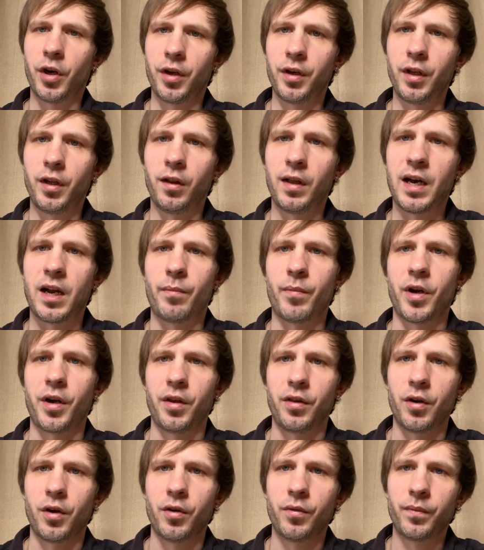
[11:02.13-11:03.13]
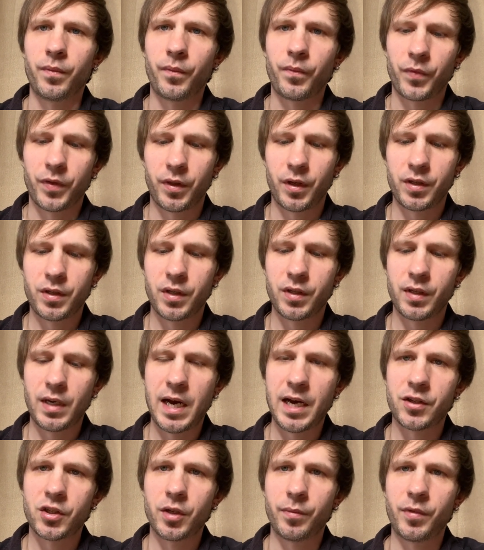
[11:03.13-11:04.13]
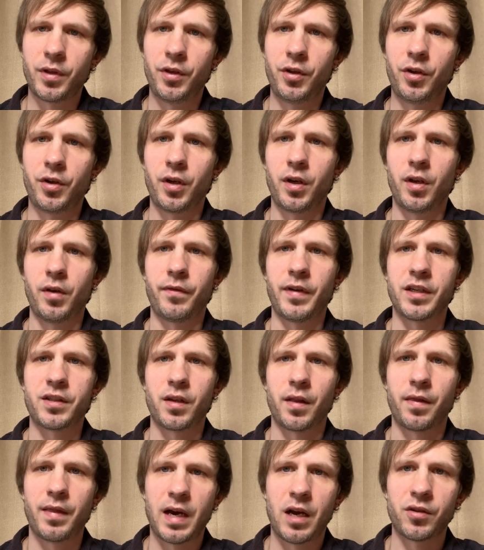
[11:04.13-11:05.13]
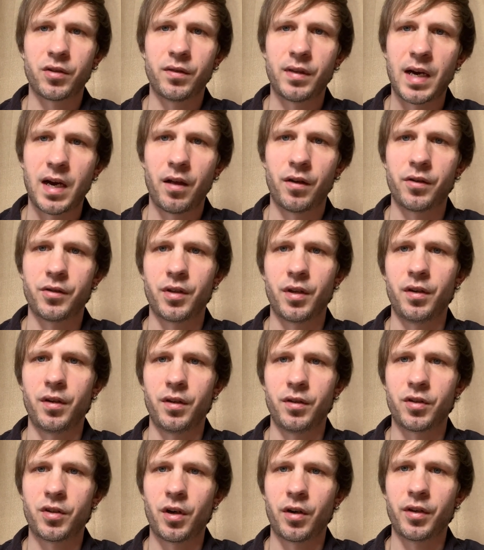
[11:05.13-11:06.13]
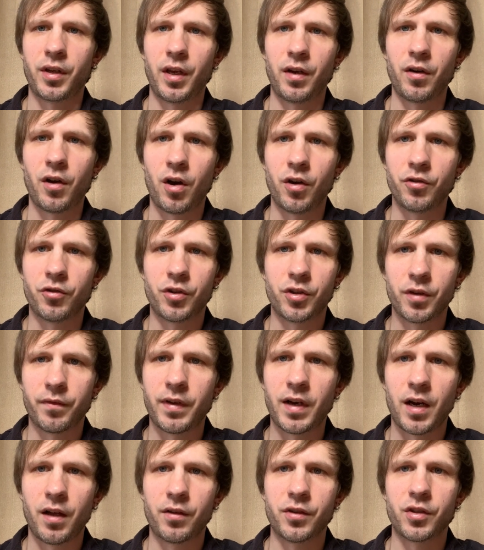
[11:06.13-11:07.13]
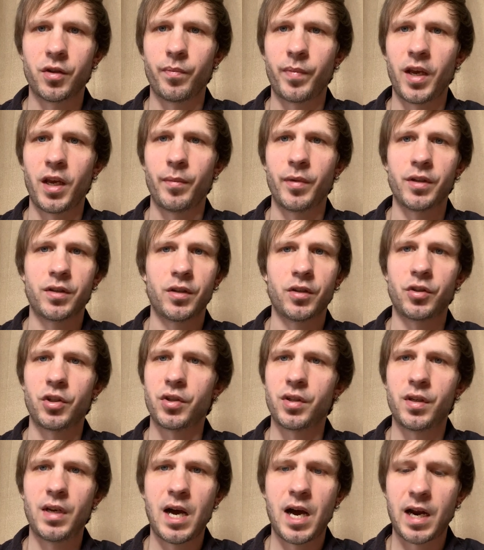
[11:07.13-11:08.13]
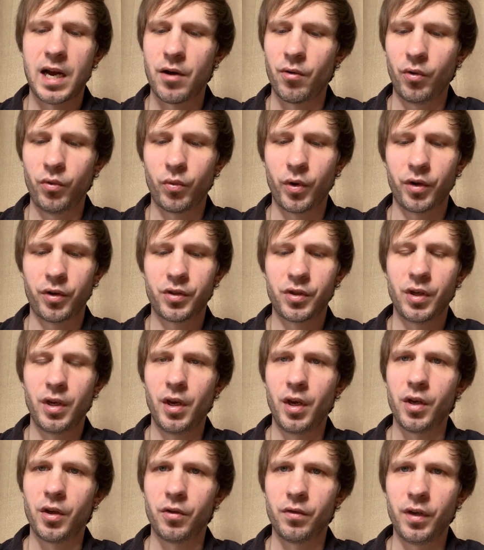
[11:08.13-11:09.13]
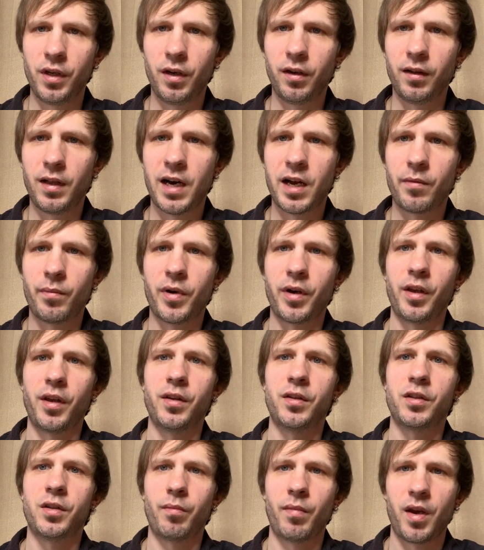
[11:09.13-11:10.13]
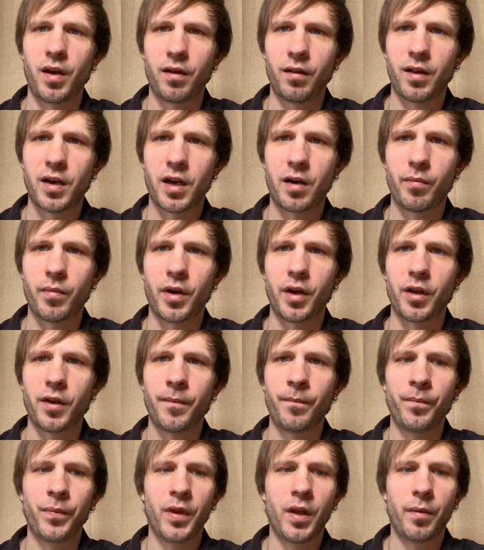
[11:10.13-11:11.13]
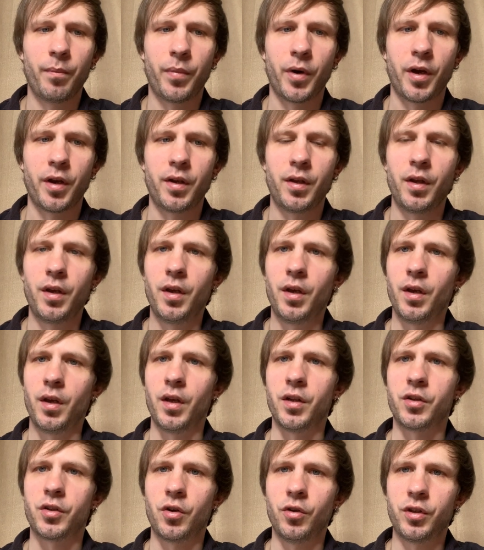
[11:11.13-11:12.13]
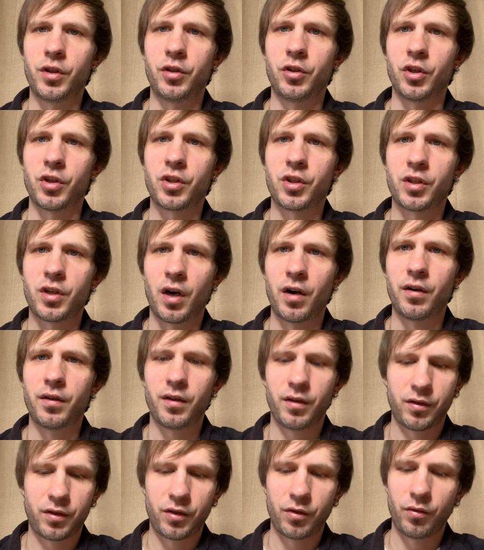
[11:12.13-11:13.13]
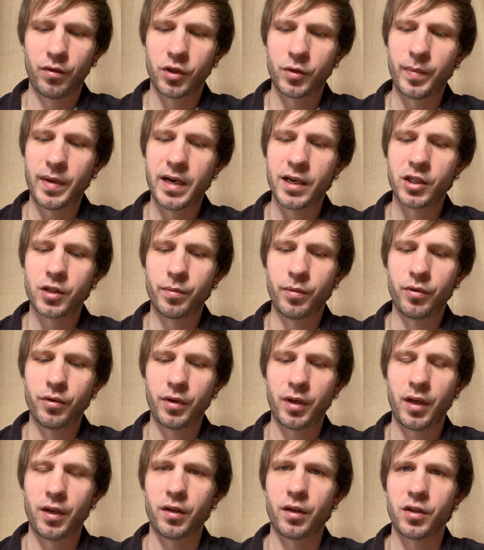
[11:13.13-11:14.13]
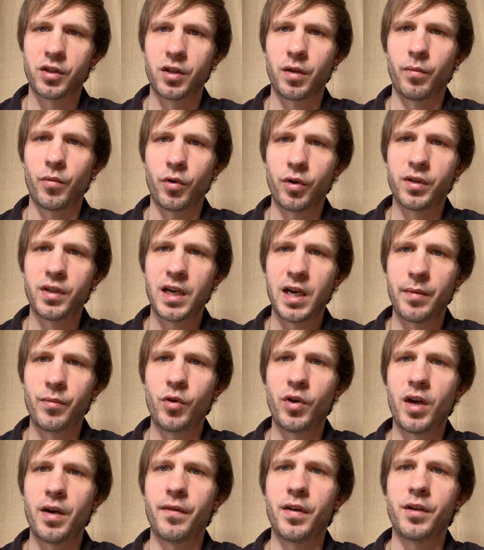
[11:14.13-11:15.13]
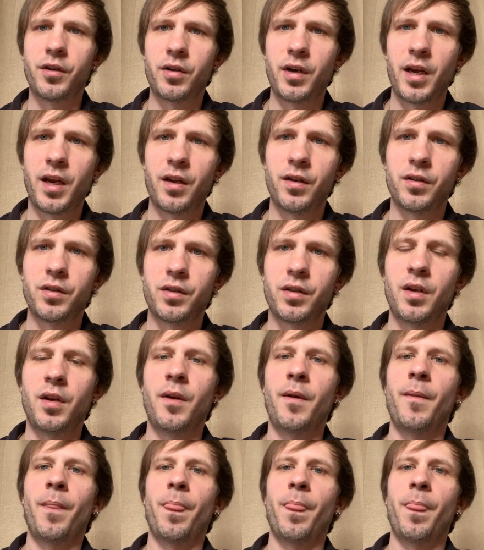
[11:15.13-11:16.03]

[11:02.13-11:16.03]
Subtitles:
going to need a lot of money though. This is not something you're going to invest $1,000 in and start getting hundreds of dollars in payments. It's just not how it works. You need a lot of money to make a lot of money, but it's good to just start as soon as possible. And because the more time you have on your hands,